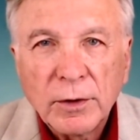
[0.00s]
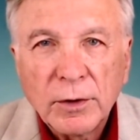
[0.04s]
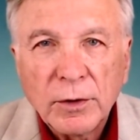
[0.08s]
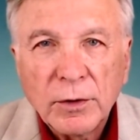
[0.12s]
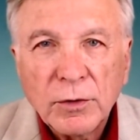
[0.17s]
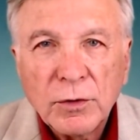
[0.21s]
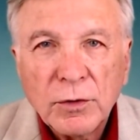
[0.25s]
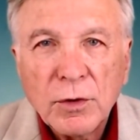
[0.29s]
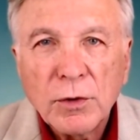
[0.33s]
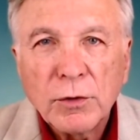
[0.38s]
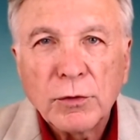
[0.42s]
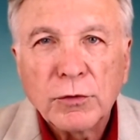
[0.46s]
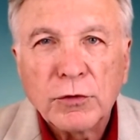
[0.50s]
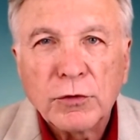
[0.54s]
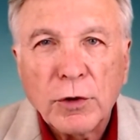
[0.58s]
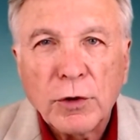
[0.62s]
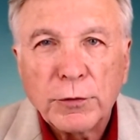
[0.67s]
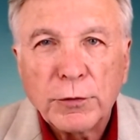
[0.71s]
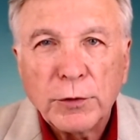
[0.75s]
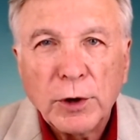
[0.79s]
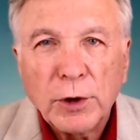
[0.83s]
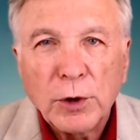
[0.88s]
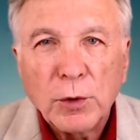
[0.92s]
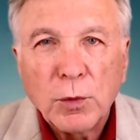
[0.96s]
Use your
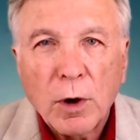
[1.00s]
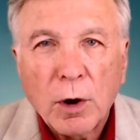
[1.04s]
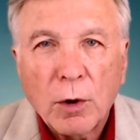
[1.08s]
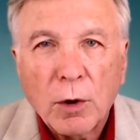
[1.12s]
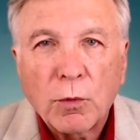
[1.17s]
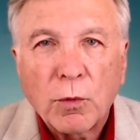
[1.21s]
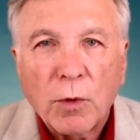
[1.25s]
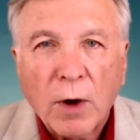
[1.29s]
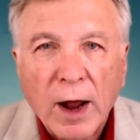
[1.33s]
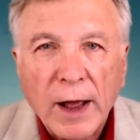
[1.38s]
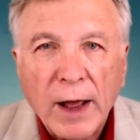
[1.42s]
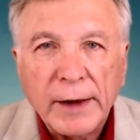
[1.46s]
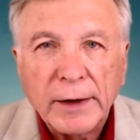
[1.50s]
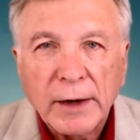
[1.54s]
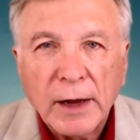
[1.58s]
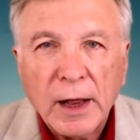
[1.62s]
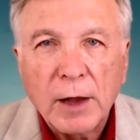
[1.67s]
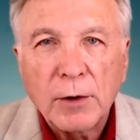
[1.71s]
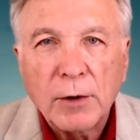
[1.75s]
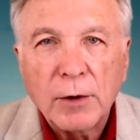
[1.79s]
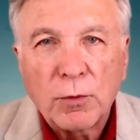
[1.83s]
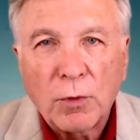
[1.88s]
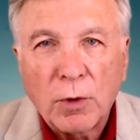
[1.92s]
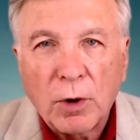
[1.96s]
free will right,
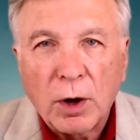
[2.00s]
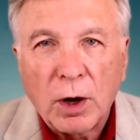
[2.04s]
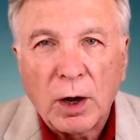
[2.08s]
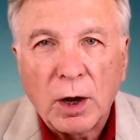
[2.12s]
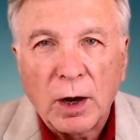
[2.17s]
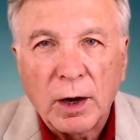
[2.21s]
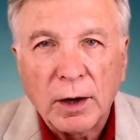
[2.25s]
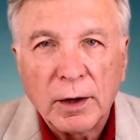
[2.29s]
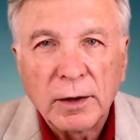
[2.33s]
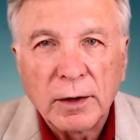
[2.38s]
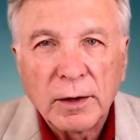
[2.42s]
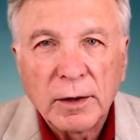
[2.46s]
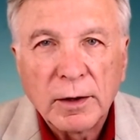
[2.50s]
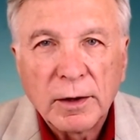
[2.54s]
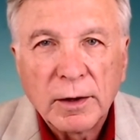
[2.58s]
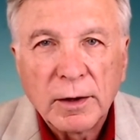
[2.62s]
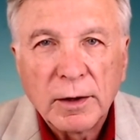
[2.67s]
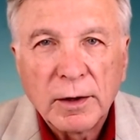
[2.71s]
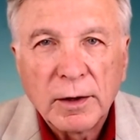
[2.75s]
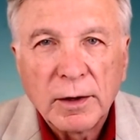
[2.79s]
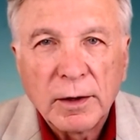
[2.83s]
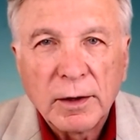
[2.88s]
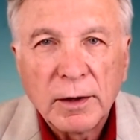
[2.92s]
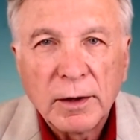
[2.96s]
not wrong.
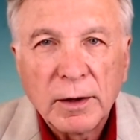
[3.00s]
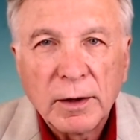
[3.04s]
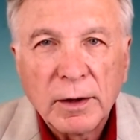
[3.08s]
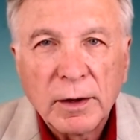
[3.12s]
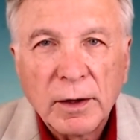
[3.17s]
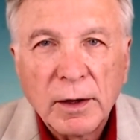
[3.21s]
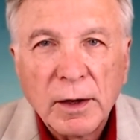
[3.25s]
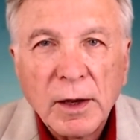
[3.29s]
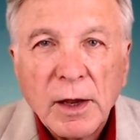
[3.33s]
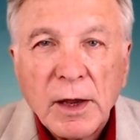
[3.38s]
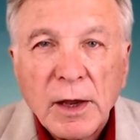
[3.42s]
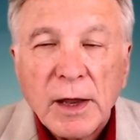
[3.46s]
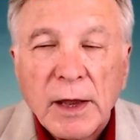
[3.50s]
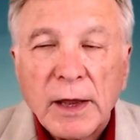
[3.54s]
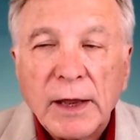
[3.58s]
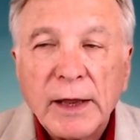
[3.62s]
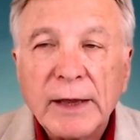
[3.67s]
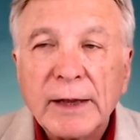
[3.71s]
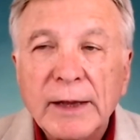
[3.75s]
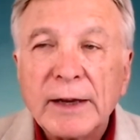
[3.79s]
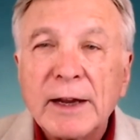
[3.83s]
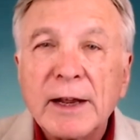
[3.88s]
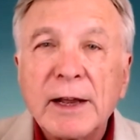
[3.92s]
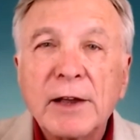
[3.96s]

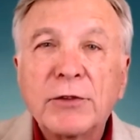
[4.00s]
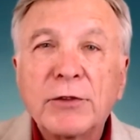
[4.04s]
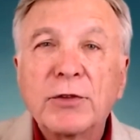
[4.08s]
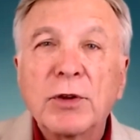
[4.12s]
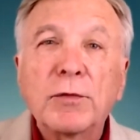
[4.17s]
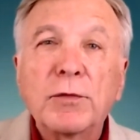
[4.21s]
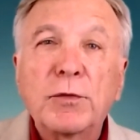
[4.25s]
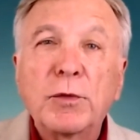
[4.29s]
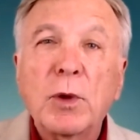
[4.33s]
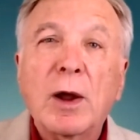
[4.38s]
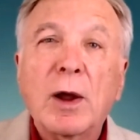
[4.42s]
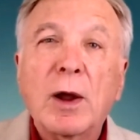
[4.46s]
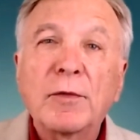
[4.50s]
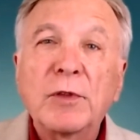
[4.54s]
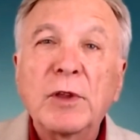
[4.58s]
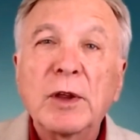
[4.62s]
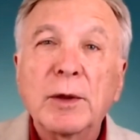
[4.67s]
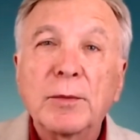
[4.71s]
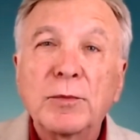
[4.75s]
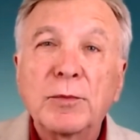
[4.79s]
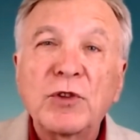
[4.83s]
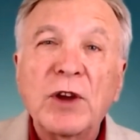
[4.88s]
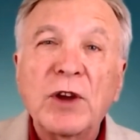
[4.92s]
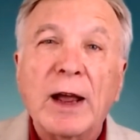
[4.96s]
It is, if you have
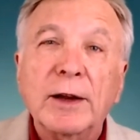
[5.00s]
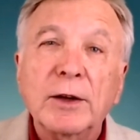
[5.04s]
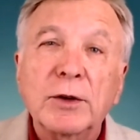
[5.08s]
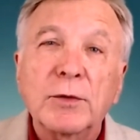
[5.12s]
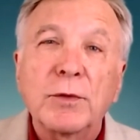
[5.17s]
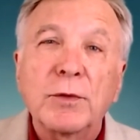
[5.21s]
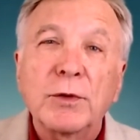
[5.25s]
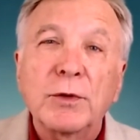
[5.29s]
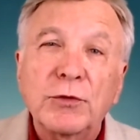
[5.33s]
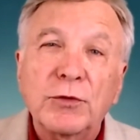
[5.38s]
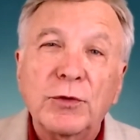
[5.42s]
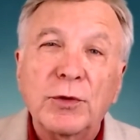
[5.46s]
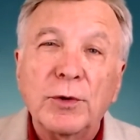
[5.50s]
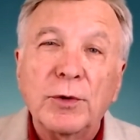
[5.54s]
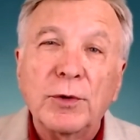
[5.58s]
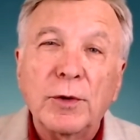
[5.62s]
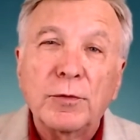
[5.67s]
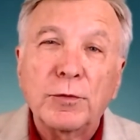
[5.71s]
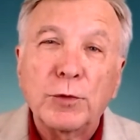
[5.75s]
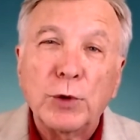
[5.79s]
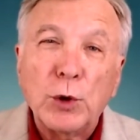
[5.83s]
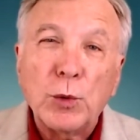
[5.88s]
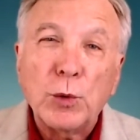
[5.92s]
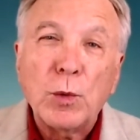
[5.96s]
the objectivist theory
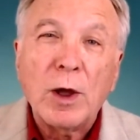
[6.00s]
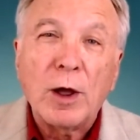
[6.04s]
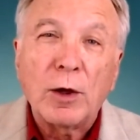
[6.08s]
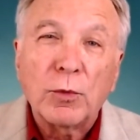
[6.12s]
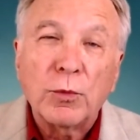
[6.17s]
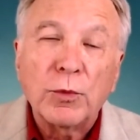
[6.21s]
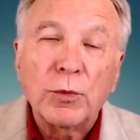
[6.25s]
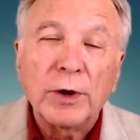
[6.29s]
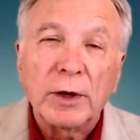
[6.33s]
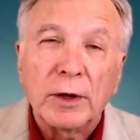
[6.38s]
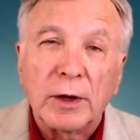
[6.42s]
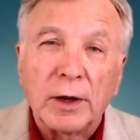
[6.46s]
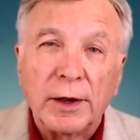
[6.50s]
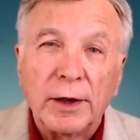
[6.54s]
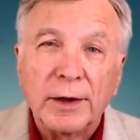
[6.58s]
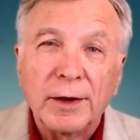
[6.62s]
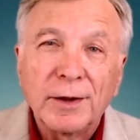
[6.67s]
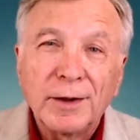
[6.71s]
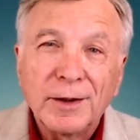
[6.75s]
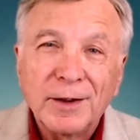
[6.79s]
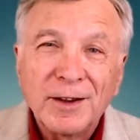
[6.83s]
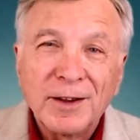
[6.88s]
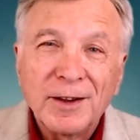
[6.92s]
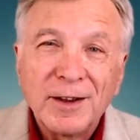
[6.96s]
of free will, really.
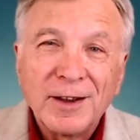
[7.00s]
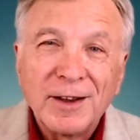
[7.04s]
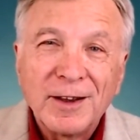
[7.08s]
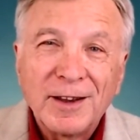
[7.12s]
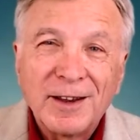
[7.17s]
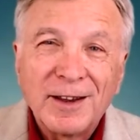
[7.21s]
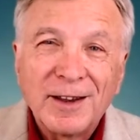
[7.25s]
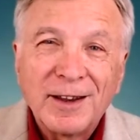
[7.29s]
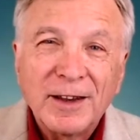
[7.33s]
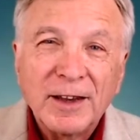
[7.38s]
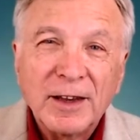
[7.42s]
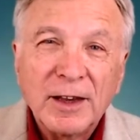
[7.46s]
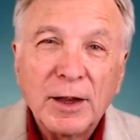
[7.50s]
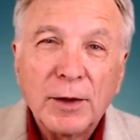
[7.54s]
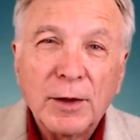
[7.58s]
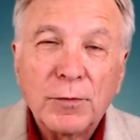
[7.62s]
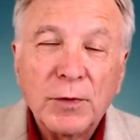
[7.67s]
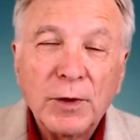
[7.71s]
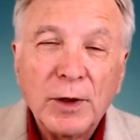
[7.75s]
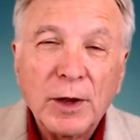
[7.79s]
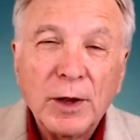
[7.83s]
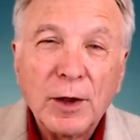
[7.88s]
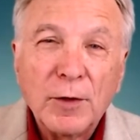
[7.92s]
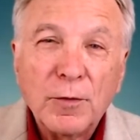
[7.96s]

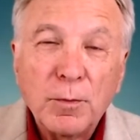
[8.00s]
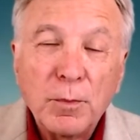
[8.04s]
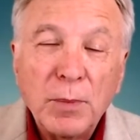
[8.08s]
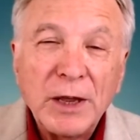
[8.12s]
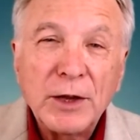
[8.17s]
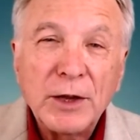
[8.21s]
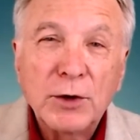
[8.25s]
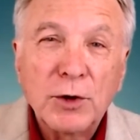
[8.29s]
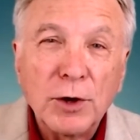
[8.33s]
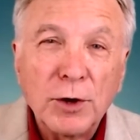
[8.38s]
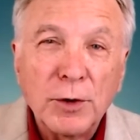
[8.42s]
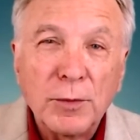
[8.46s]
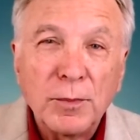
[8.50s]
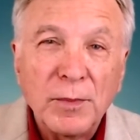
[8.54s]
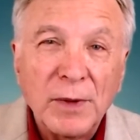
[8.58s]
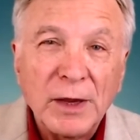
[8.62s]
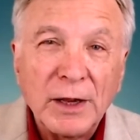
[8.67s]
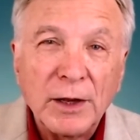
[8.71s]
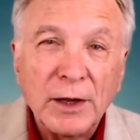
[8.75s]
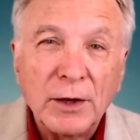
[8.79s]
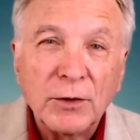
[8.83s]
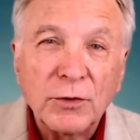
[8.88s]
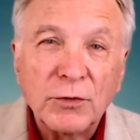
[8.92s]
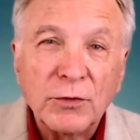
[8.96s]
If, if be good
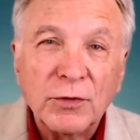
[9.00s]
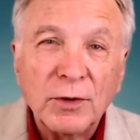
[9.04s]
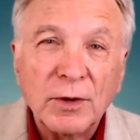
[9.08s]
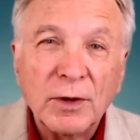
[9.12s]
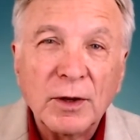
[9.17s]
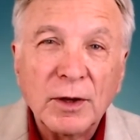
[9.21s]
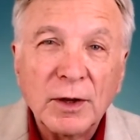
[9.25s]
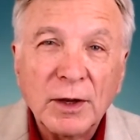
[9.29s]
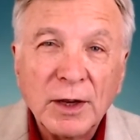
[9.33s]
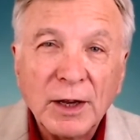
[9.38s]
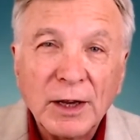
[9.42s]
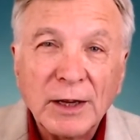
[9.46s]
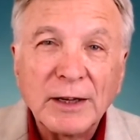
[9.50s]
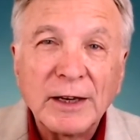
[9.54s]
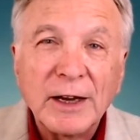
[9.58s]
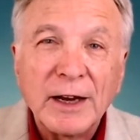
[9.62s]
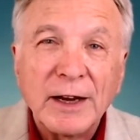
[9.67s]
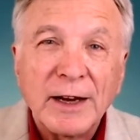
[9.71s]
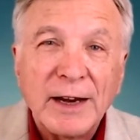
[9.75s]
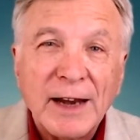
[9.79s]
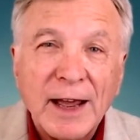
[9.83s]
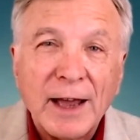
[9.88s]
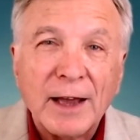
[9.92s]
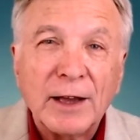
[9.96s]
means in the
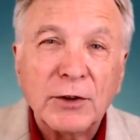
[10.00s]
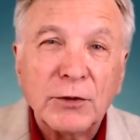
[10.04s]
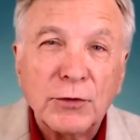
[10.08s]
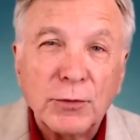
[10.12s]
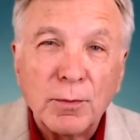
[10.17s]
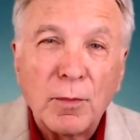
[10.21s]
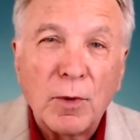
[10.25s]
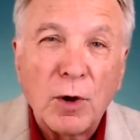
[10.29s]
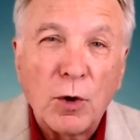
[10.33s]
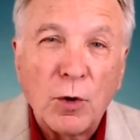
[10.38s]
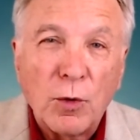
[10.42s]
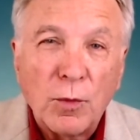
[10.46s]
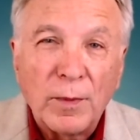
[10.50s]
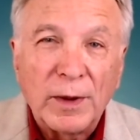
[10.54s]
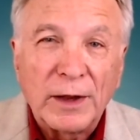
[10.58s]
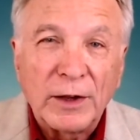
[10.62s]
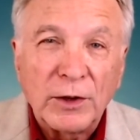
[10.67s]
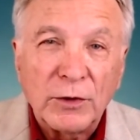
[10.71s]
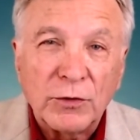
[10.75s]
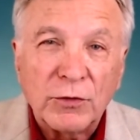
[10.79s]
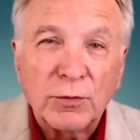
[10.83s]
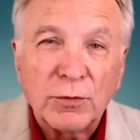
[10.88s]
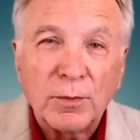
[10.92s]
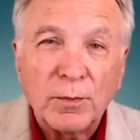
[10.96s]
next
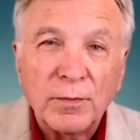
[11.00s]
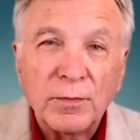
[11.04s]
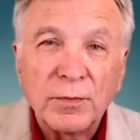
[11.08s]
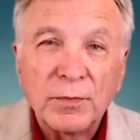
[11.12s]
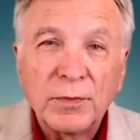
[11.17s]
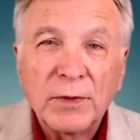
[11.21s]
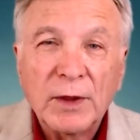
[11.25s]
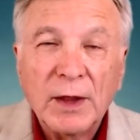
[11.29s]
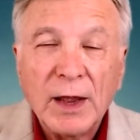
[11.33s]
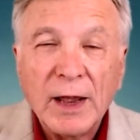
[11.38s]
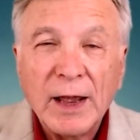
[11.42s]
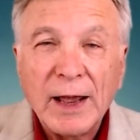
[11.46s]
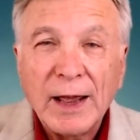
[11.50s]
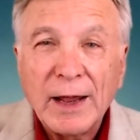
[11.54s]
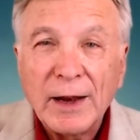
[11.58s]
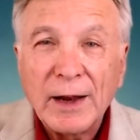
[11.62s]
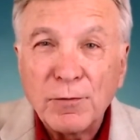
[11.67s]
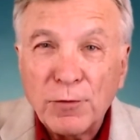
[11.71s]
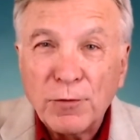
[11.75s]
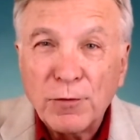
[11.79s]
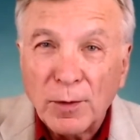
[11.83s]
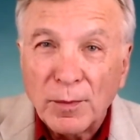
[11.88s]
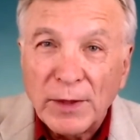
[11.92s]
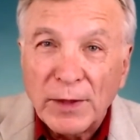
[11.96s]
moments and
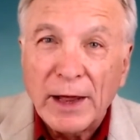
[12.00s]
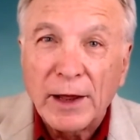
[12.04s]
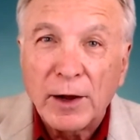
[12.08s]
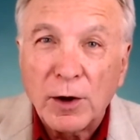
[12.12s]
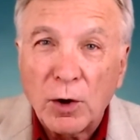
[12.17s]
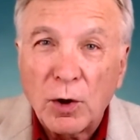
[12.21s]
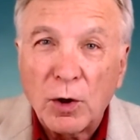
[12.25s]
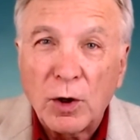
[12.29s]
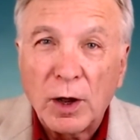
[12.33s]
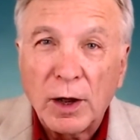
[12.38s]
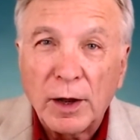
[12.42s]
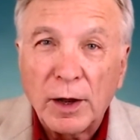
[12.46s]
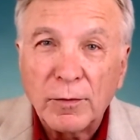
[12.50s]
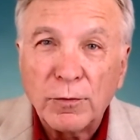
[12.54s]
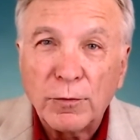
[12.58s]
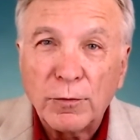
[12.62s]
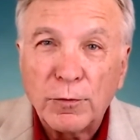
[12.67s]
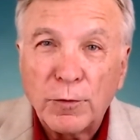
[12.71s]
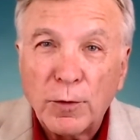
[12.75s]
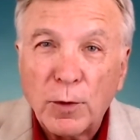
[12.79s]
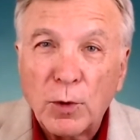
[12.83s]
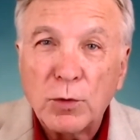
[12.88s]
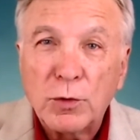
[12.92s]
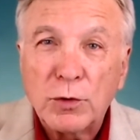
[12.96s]
from then on,
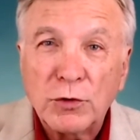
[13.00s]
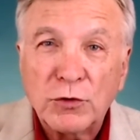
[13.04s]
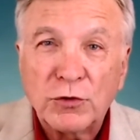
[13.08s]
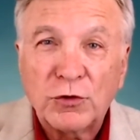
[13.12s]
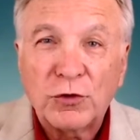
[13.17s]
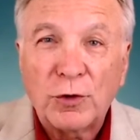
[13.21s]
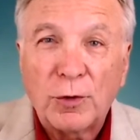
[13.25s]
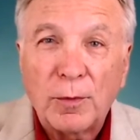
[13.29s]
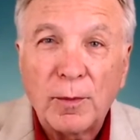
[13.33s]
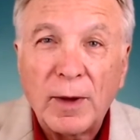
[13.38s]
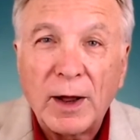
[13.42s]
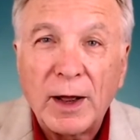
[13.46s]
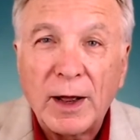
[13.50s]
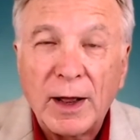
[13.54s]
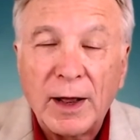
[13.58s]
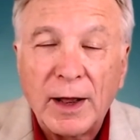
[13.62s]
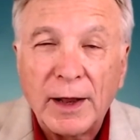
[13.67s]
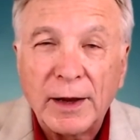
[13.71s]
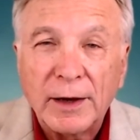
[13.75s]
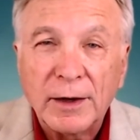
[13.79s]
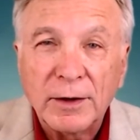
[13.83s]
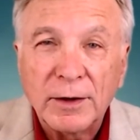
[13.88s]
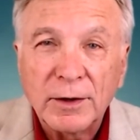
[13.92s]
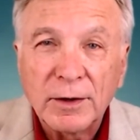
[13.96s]
focus your
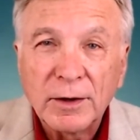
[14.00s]
mind,